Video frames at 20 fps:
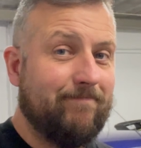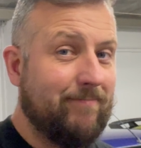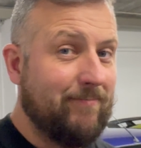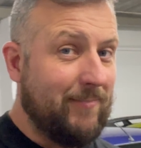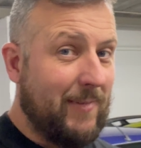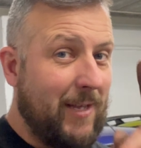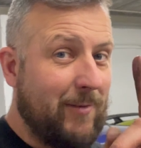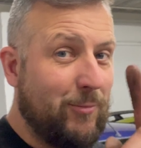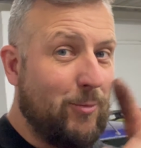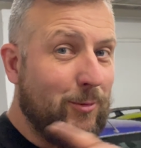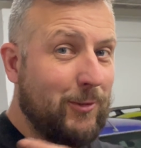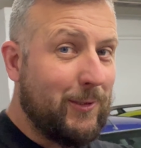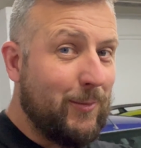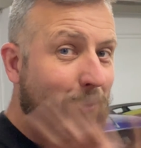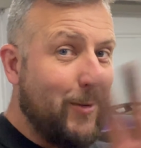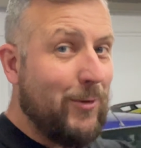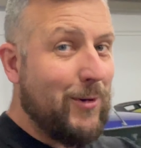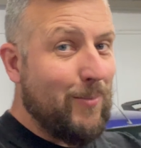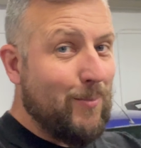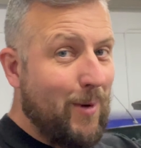Hi folks and
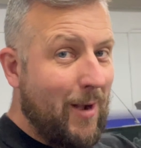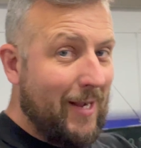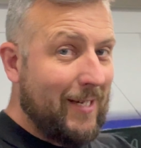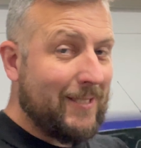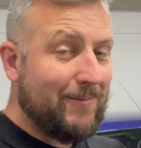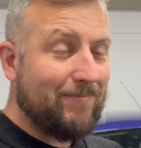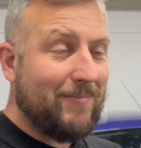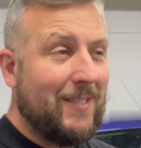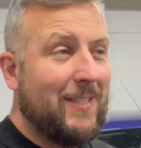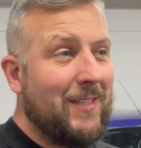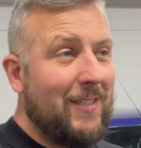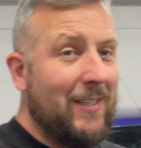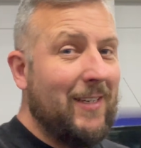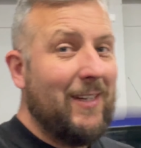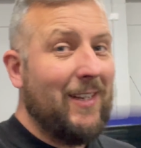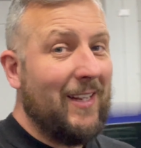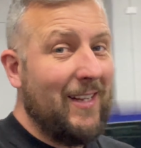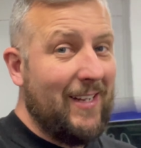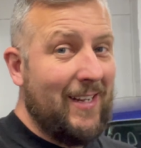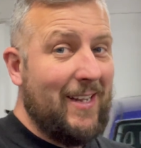welcome back.
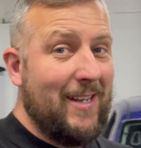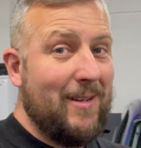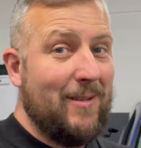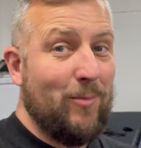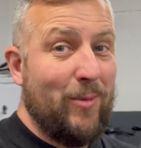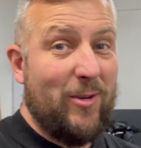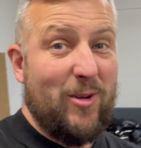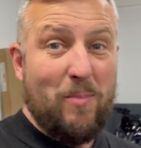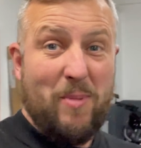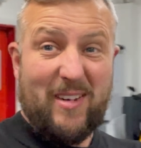Welcome